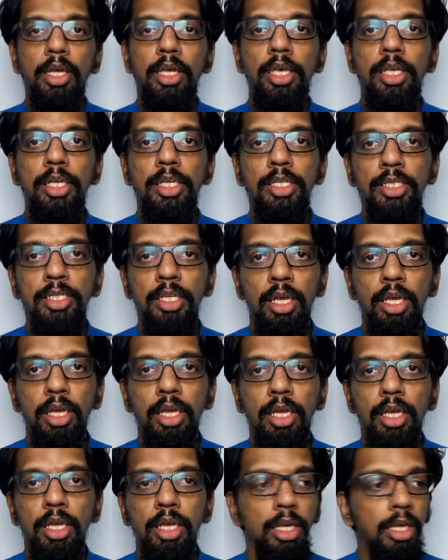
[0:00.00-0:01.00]
guess
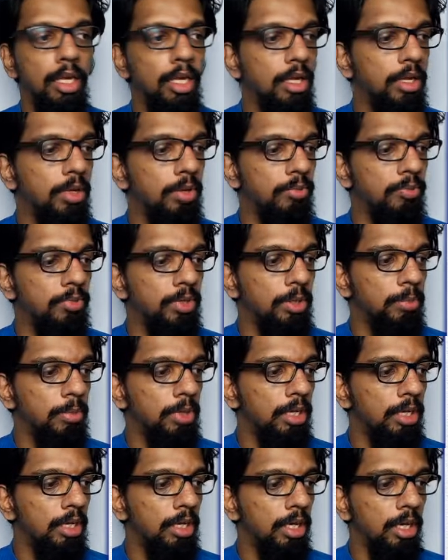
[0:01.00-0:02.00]

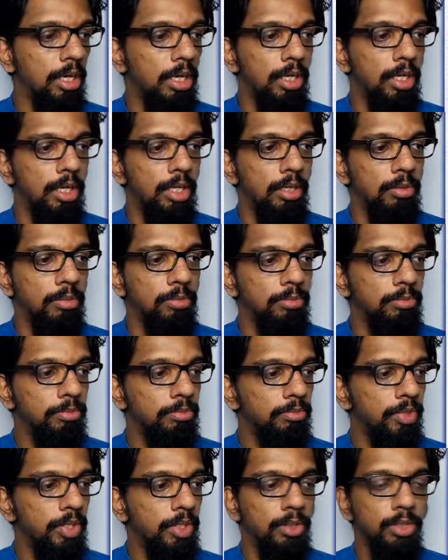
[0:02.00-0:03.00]

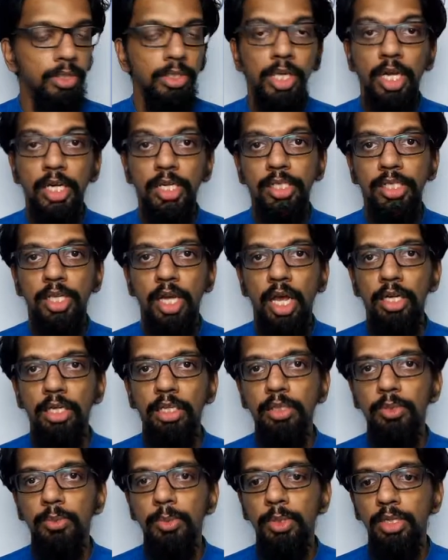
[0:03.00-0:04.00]
we could get
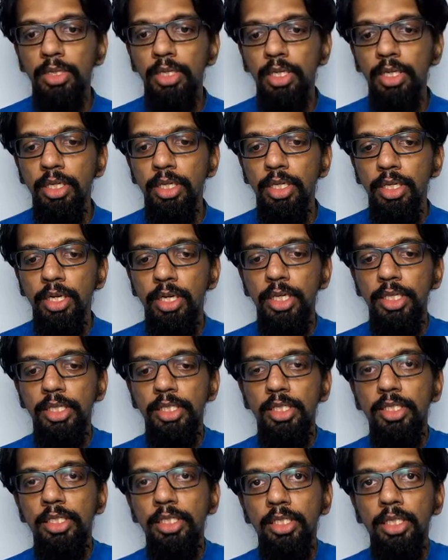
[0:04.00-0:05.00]
started with the
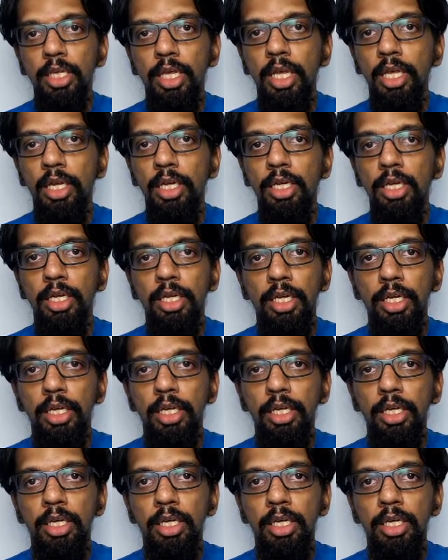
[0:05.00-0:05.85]
lesson, and